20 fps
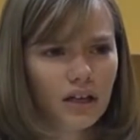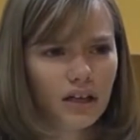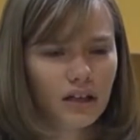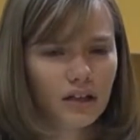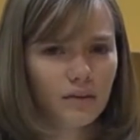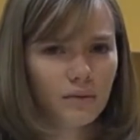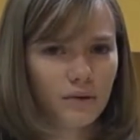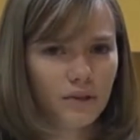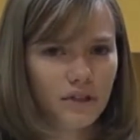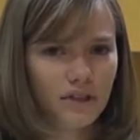
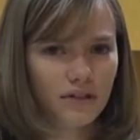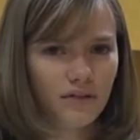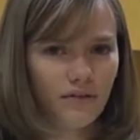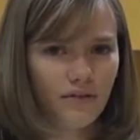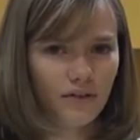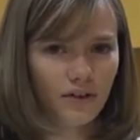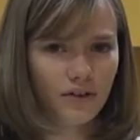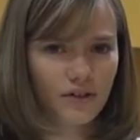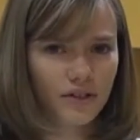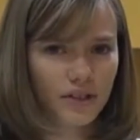It was the
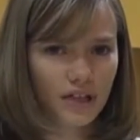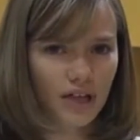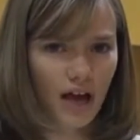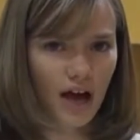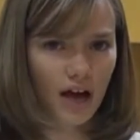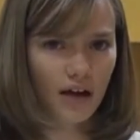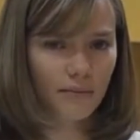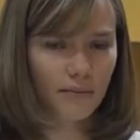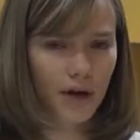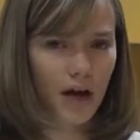first
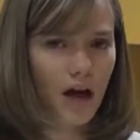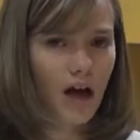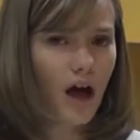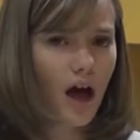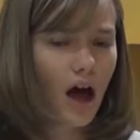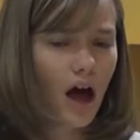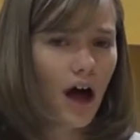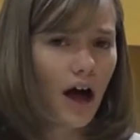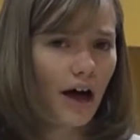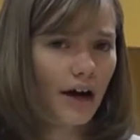time
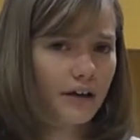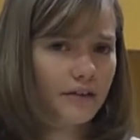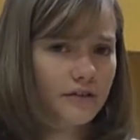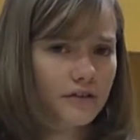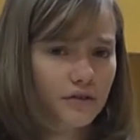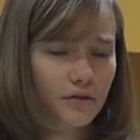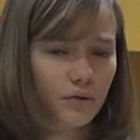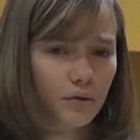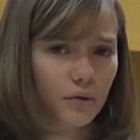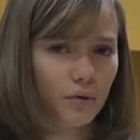I
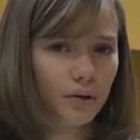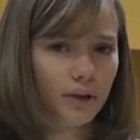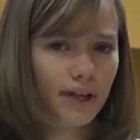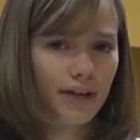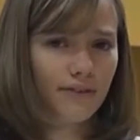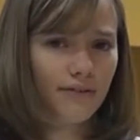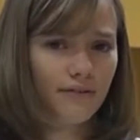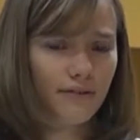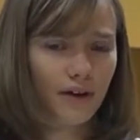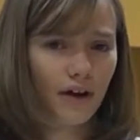
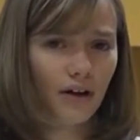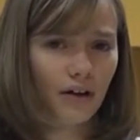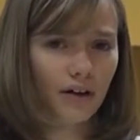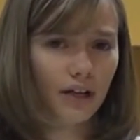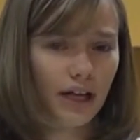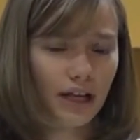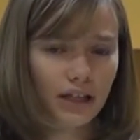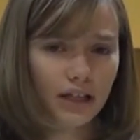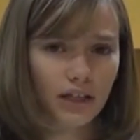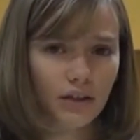truly felt
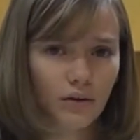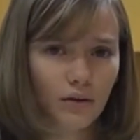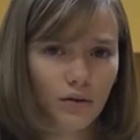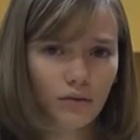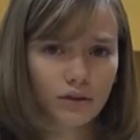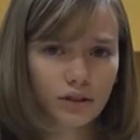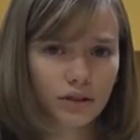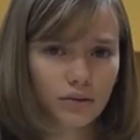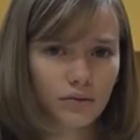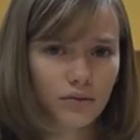like the
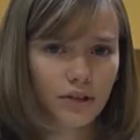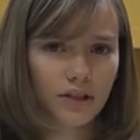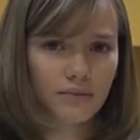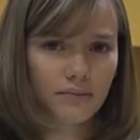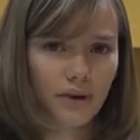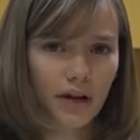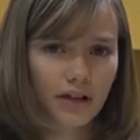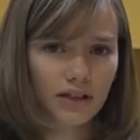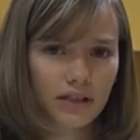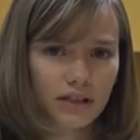older,
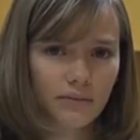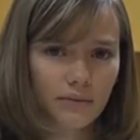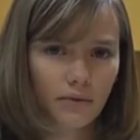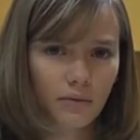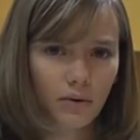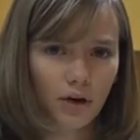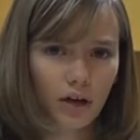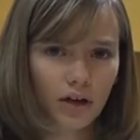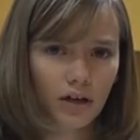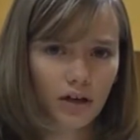
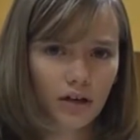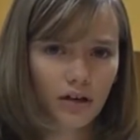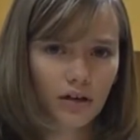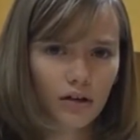responsible one.